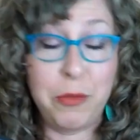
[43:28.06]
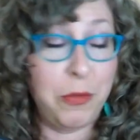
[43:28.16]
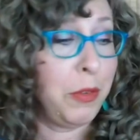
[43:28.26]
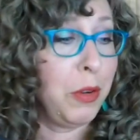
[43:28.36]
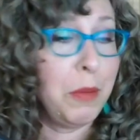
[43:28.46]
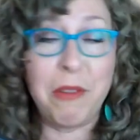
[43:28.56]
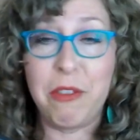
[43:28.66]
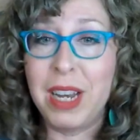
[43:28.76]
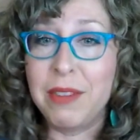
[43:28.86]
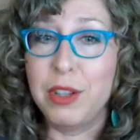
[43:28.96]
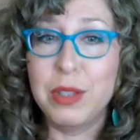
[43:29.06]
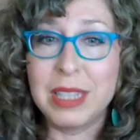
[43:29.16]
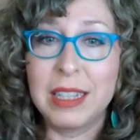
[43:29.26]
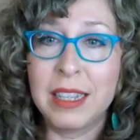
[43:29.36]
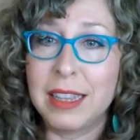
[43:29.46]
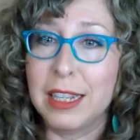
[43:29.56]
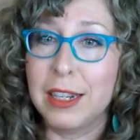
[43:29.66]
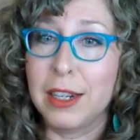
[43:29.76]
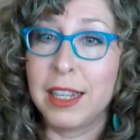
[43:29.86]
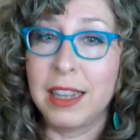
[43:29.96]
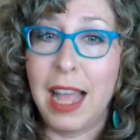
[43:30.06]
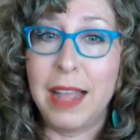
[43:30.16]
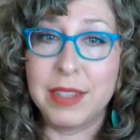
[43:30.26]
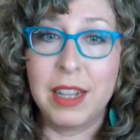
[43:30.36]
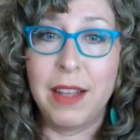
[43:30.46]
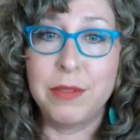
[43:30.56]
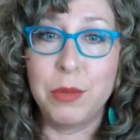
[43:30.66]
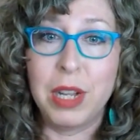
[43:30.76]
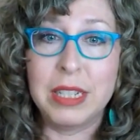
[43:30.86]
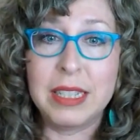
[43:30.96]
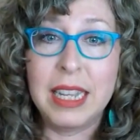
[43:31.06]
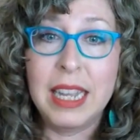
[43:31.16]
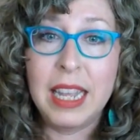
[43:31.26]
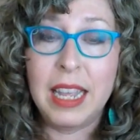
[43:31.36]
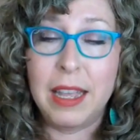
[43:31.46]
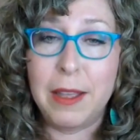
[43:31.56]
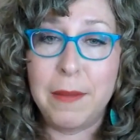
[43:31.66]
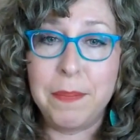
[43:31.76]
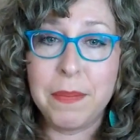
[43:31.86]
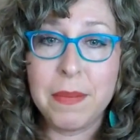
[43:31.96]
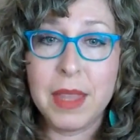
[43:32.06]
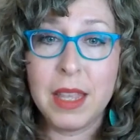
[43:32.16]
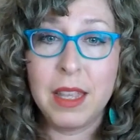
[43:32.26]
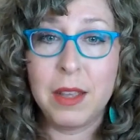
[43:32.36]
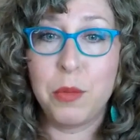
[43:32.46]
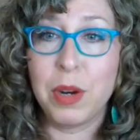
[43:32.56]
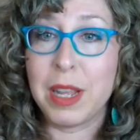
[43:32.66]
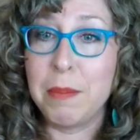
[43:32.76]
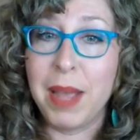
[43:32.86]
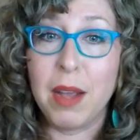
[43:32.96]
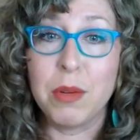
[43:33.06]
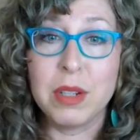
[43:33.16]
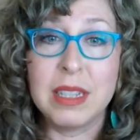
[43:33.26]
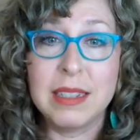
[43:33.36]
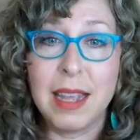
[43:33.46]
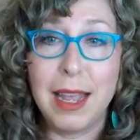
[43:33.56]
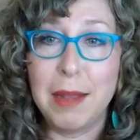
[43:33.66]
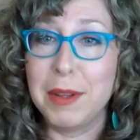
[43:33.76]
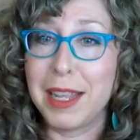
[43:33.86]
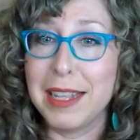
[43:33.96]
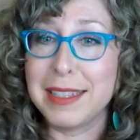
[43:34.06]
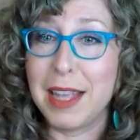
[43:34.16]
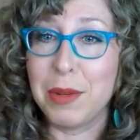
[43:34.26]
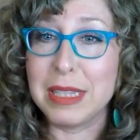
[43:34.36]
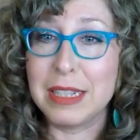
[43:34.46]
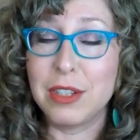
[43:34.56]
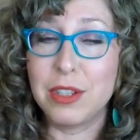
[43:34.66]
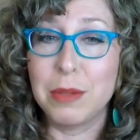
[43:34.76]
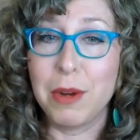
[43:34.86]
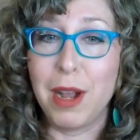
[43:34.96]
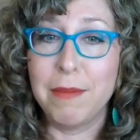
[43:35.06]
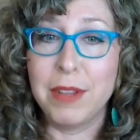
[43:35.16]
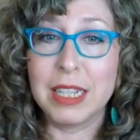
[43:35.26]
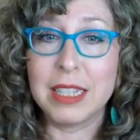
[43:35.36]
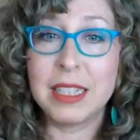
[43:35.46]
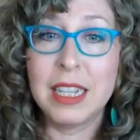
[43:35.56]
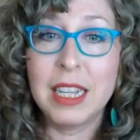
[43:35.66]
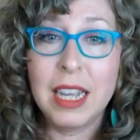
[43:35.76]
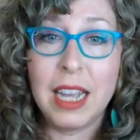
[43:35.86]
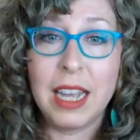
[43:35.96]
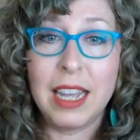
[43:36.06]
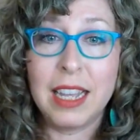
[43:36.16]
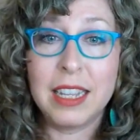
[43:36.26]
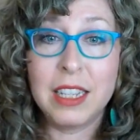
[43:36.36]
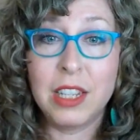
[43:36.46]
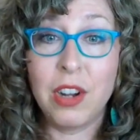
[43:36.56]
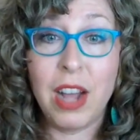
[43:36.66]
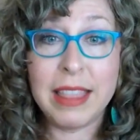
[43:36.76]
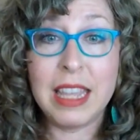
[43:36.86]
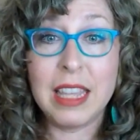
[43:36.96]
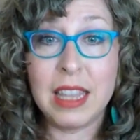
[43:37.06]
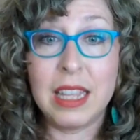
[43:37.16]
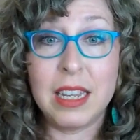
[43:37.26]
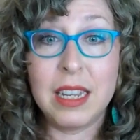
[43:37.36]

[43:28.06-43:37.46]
group afraid of losing their lives and loved ones. and working backwards in time, in case that wasn't super obvious. Uh, you know, I think that